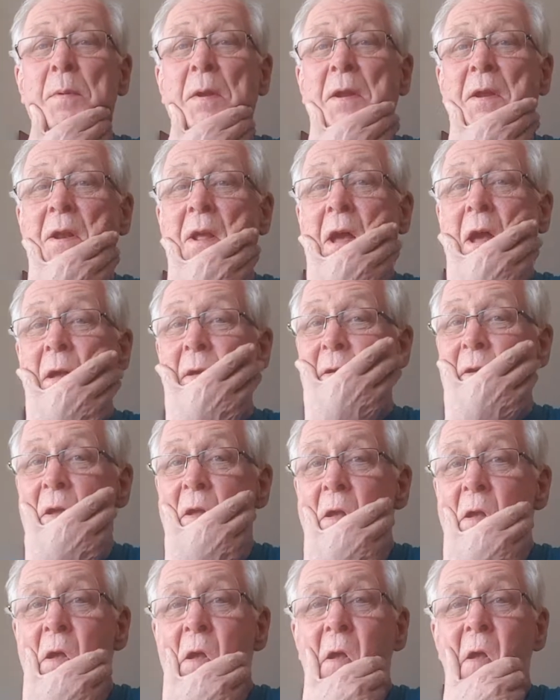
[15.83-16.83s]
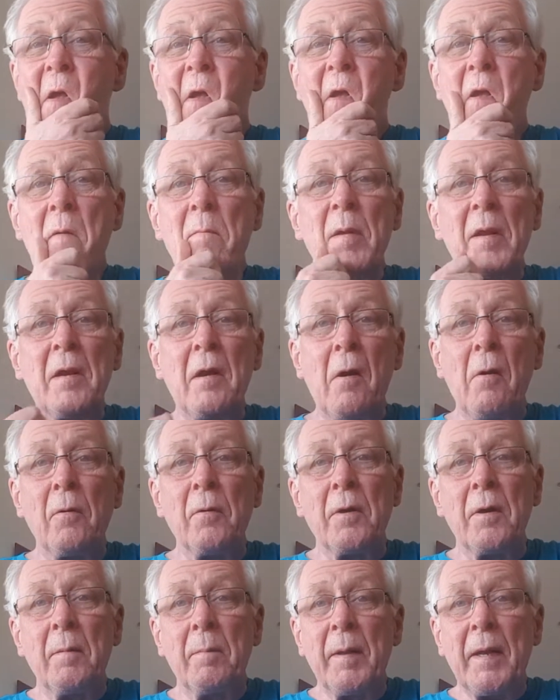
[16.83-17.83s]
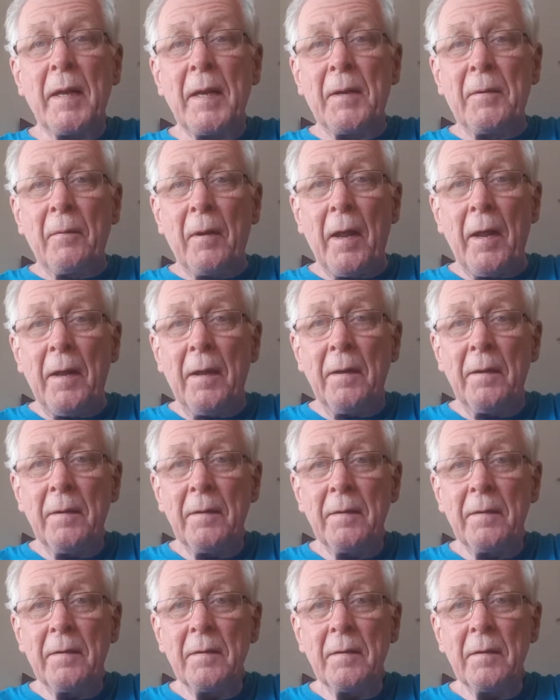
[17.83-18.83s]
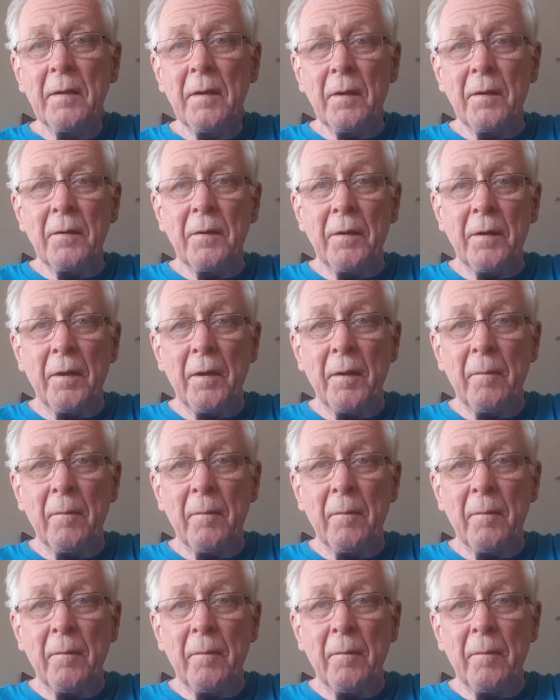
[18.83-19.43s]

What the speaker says: me now. A bit older and a bit greyer, and